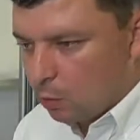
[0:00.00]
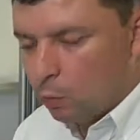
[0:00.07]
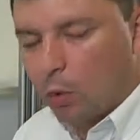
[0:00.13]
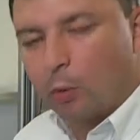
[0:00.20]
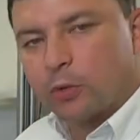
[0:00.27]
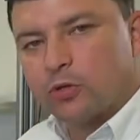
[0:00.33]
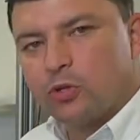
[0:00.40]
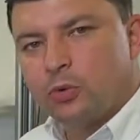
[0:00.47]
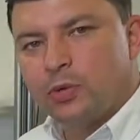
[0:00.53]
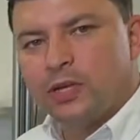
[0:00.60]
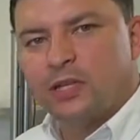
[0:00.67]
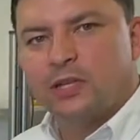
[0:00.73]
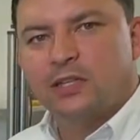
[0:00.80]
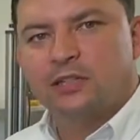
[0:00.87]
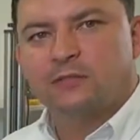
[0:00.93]
What we're
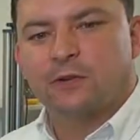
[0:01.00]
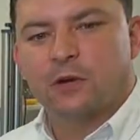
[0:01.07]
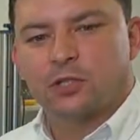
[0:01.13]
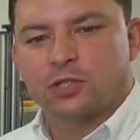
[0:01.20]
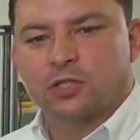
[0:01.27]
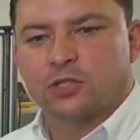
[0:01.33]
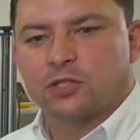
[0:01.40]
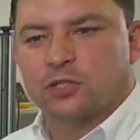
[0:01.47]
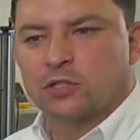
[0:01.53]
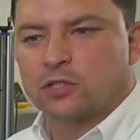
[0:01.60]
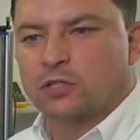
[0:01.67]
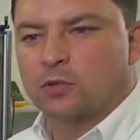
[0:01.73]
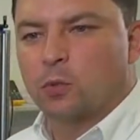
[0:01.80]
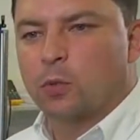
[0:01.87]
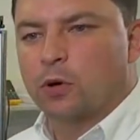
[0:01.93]
doing in these functions
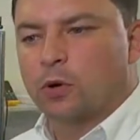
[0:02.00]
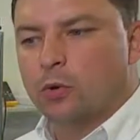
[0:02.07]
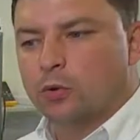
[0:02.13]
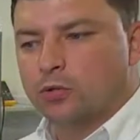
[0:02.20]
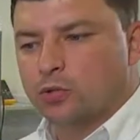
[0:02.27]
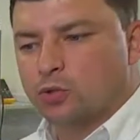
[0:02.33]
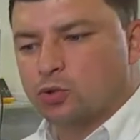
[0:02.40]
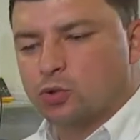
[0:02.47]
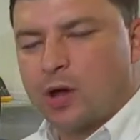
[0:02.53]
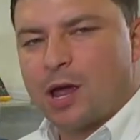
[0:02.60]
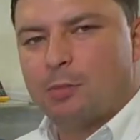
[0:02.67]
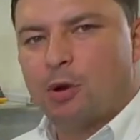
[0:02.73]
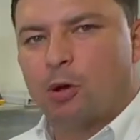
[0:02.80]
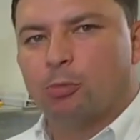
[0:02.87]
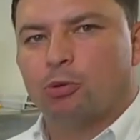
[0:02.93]
is we're going to
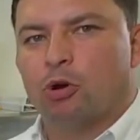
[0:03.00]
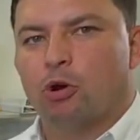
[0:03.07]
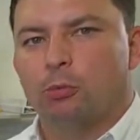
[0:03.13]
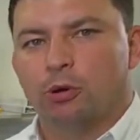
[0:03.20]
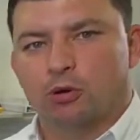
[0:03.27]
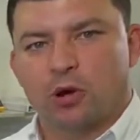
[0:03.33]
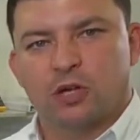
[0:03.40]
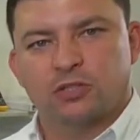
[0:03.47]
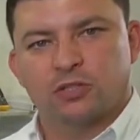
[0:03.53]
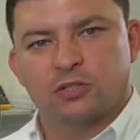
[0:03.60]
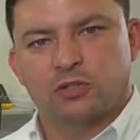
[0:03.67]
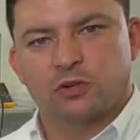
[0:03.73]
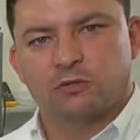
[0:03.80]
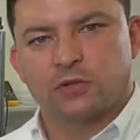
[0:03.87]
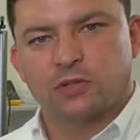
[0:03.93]
tram our probe across a
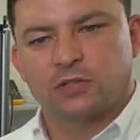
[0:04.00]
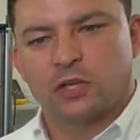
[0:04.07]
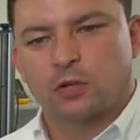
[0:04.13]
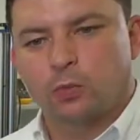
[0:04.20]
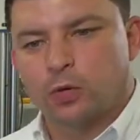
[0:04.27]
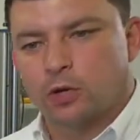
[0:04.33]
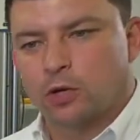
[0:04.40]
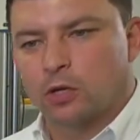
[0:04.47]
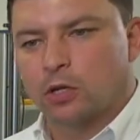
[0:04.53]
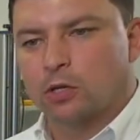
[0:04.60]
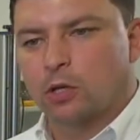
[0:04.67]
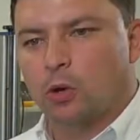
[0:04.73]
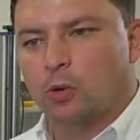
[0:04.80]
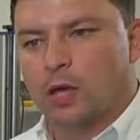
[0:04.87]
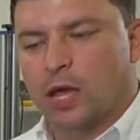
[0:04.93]
surface, and we are going to
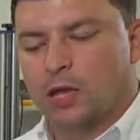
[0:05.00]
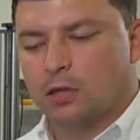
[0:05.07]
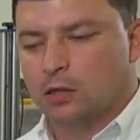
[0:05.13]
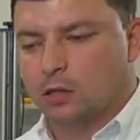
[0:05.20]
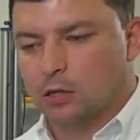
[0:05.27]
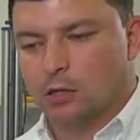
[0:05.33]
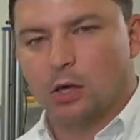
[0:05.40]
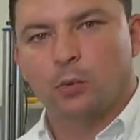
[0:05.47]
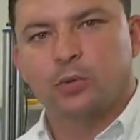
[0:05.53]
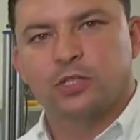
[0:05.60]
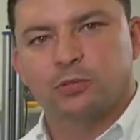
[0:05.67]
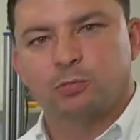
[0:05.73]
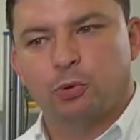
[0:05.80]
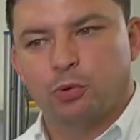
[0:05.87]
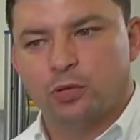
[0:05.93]
locate the
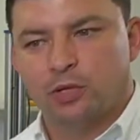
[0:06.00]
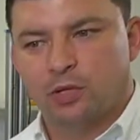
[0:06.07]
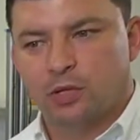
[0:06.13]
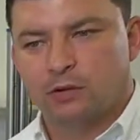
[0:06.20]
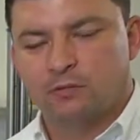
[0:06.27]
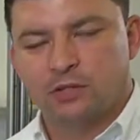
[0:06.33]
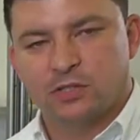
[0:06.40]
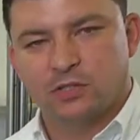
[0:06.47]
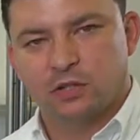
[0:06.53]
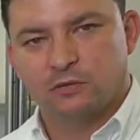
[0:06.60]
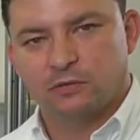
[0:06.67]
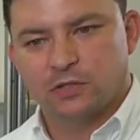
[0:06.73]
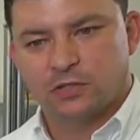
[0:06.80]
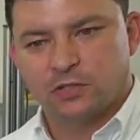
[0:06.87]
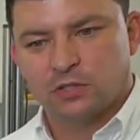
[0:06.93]
lowest point of the
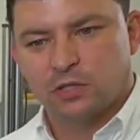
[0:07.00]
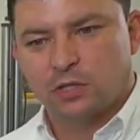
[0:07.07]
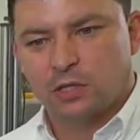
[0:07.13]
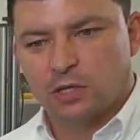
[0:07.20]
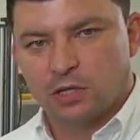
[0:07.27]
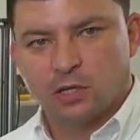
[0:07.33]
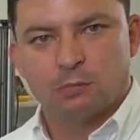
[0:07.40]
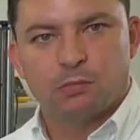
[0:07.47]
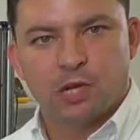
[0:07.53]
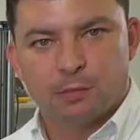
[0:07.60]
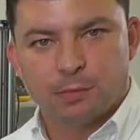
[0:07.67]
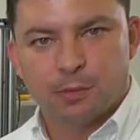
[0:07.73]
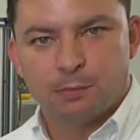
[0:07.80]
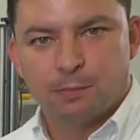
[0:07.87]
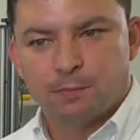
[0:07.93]
surface in
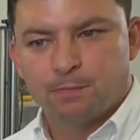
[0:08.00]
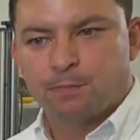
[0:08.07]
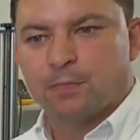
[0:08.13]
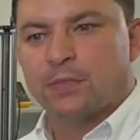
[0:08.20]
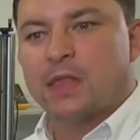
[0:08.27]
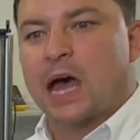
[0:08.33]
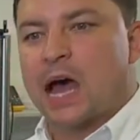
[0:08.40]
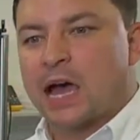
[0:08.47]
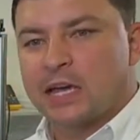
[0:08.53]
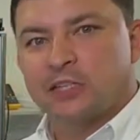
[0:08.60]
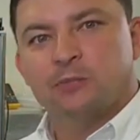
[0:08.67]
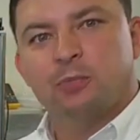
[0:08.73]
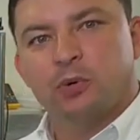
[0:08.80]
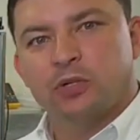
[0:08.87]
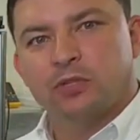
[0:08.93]
minimum, the
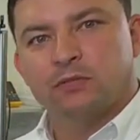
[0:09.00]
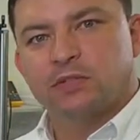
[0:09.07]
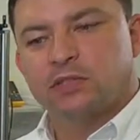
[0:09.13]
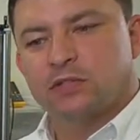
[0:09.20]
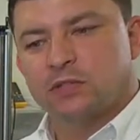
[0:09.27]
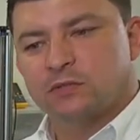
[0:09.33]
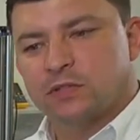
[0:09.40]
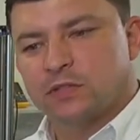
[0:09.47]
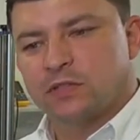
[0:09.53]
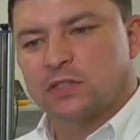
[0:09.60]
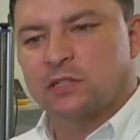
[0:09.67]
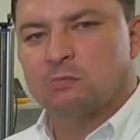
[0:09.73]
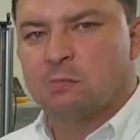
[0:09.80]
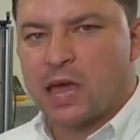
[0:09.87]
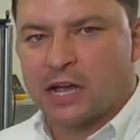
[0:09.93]
highest point of a surface
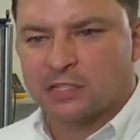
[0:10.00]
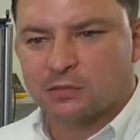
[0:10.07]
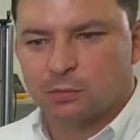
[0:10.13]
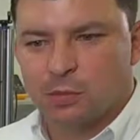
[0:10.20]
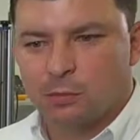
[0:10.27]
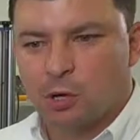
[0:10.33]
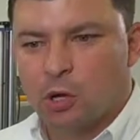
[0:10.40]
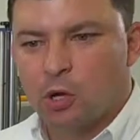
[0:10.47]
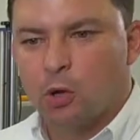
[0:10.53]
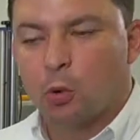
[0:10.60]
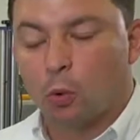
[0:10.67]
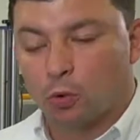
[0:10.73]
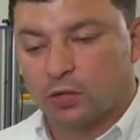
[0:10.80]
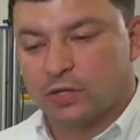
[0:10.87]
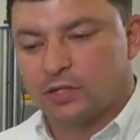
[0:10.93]
in maximum,
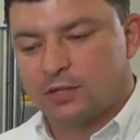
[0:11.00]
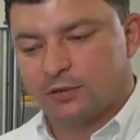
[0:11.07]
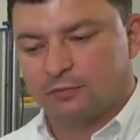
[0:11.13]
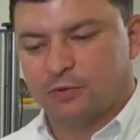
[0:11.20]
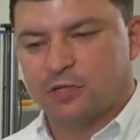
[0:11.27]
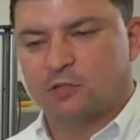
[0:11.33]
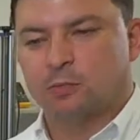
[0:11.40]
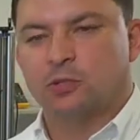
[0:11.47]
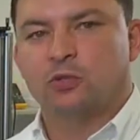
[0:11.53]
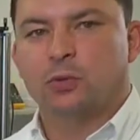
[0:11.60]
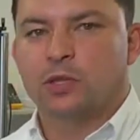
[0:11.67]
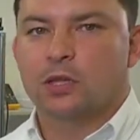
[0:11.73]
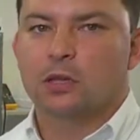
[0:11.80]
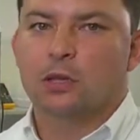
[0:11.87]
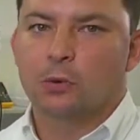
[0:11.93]
or the difference
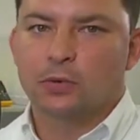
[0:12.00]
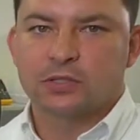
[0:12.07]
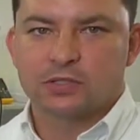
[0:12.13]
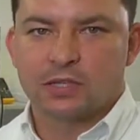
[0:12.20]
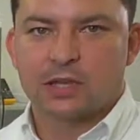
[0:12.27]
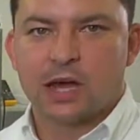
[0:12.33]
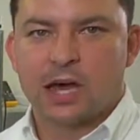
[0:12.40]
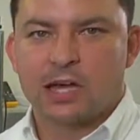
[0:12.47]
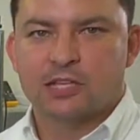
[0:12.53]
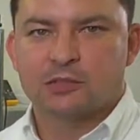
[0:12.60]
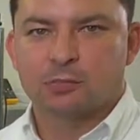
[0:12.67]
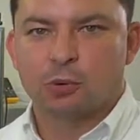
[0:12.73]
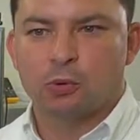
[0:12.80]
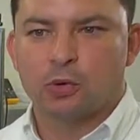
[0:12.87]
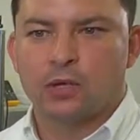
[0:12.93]
between the lowest and the
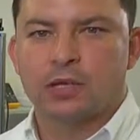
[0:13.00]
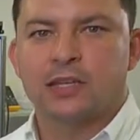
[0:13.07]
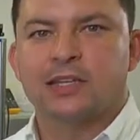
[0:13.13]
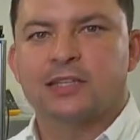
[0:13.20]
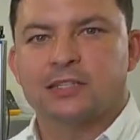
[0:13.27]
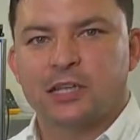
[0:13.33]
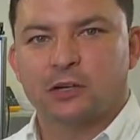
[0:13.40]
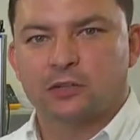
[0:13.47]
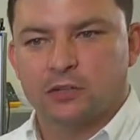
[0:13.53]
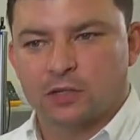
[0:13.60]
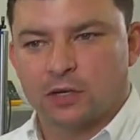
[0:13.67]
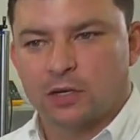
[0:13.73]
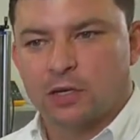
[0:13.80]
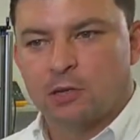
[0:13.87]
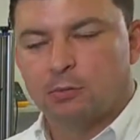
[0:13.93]
highest point in
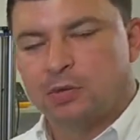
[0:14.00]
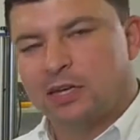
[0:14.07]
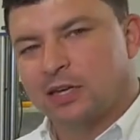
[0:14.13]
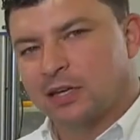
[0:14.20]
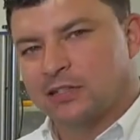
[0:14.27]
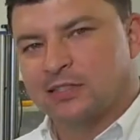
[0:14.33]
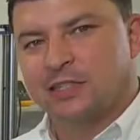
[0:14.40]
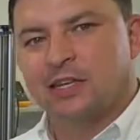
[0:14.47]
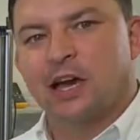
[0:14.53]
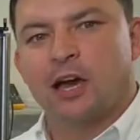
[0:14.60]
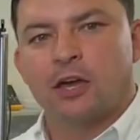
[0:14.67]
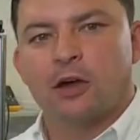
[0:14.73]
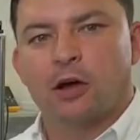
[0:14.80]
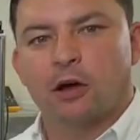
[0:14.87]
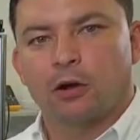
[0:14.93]
delta being a
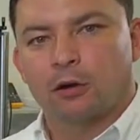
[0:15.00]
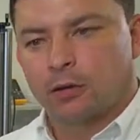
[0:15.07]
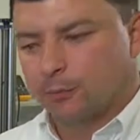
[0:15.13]
TIR.